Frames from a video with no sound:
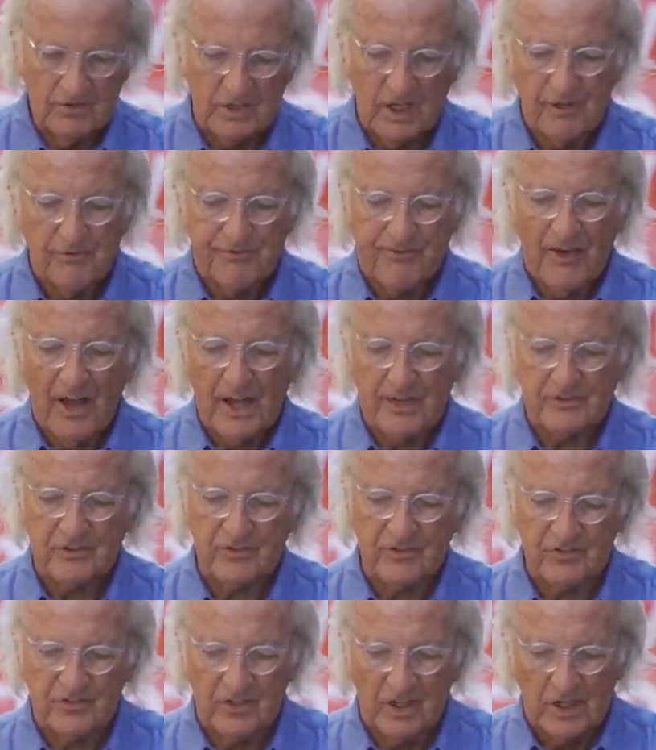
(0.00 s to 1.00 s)

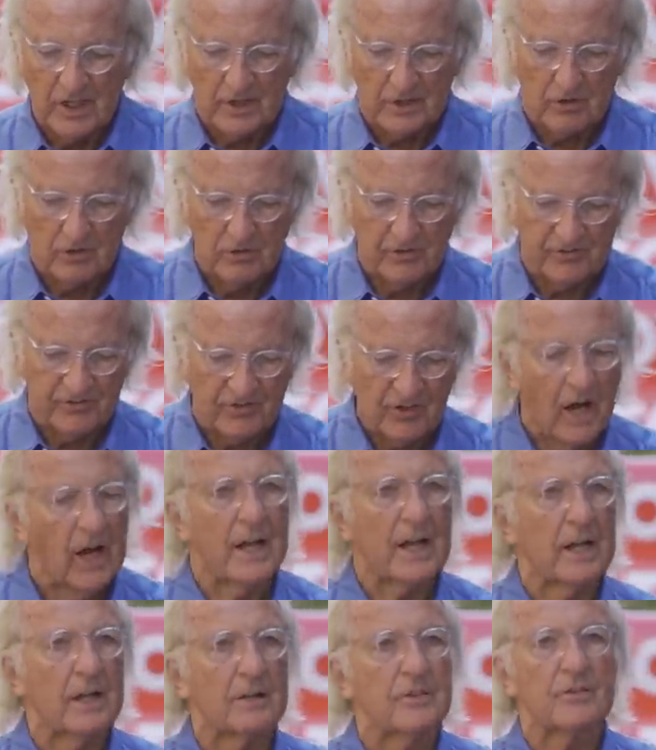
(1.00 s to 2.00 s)
DFAT's cynical
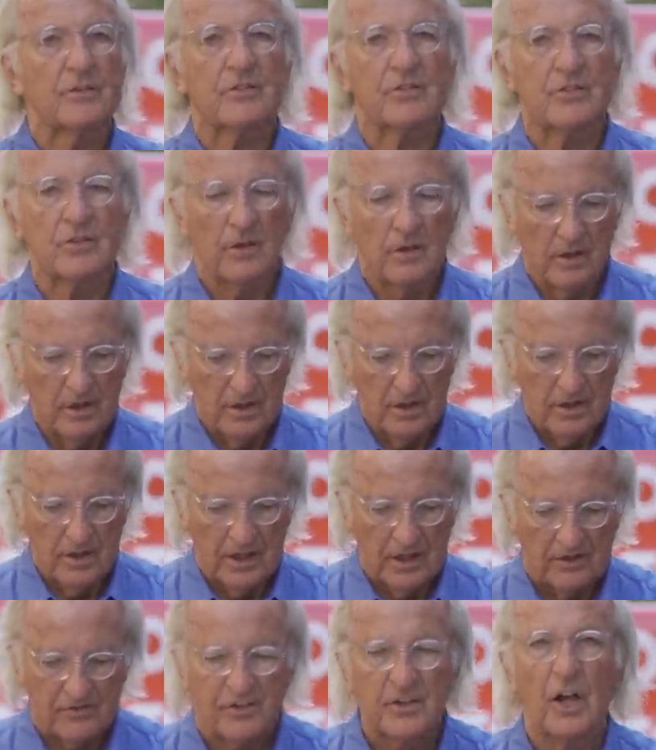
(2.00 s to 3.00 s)
silence
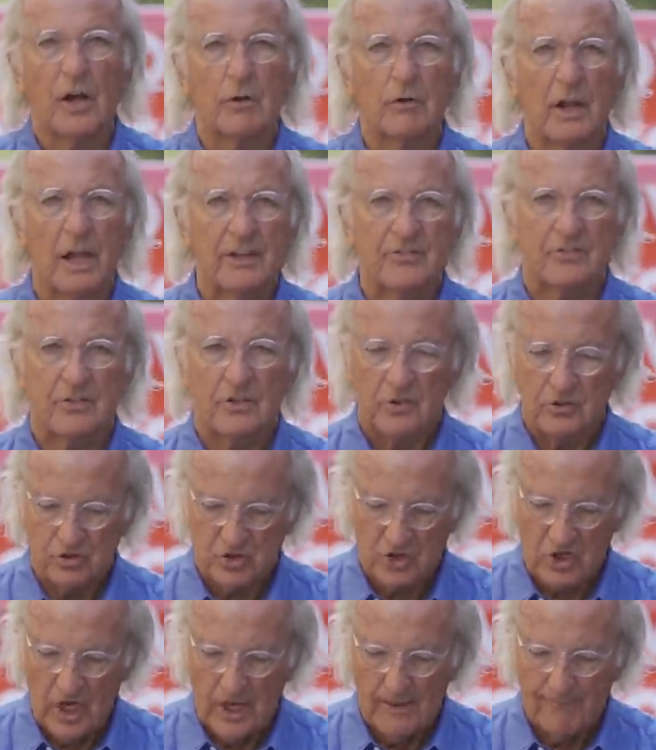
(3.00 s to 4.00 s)
is no less than
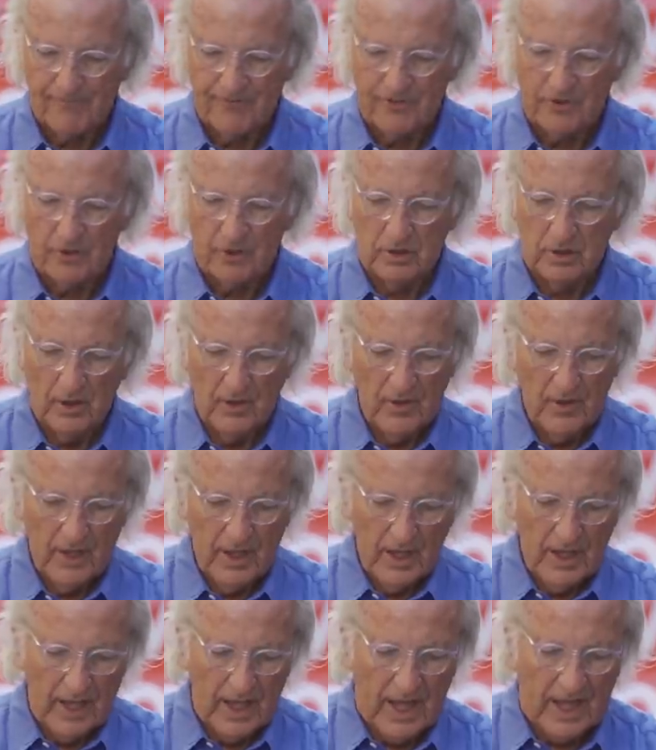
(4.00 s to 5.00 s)
shameful
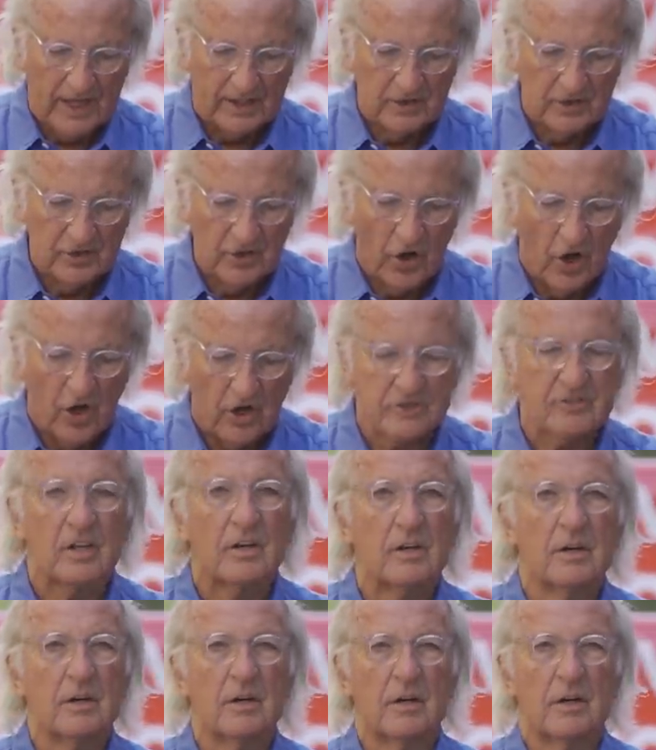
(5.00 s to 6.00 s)
and
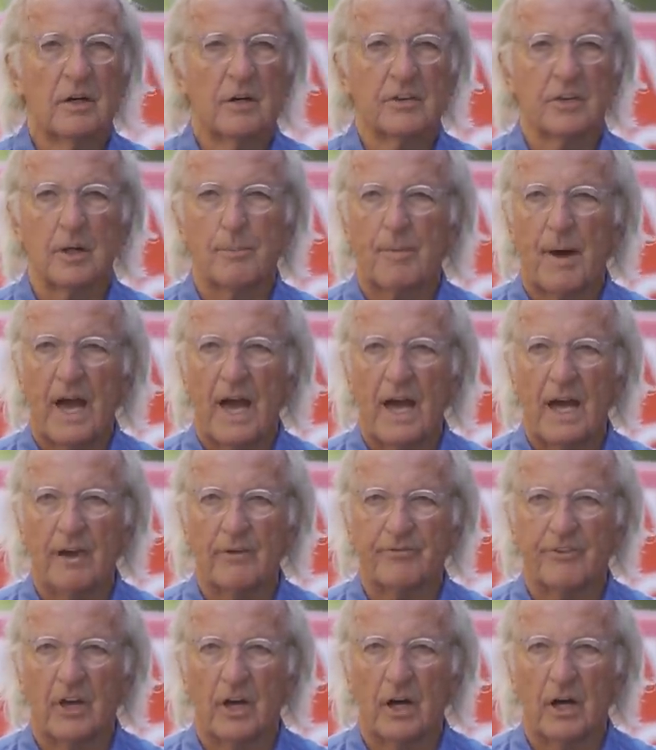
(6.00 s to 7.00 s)
not the
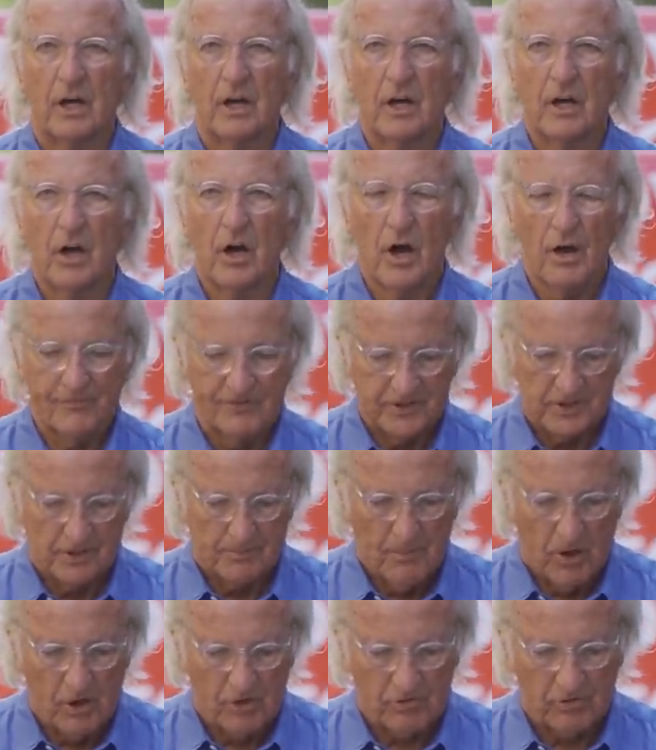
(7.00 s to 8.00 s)
behavior of a
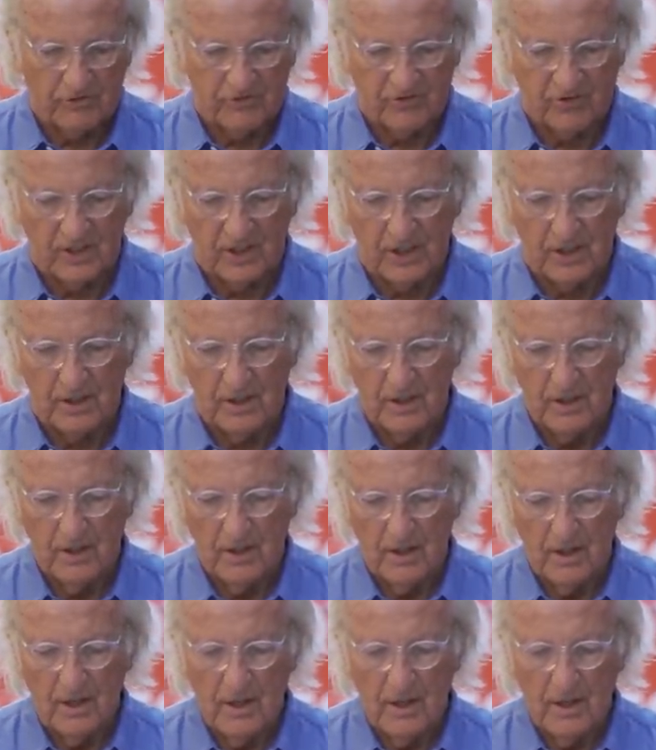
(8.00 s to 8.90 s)
democracy.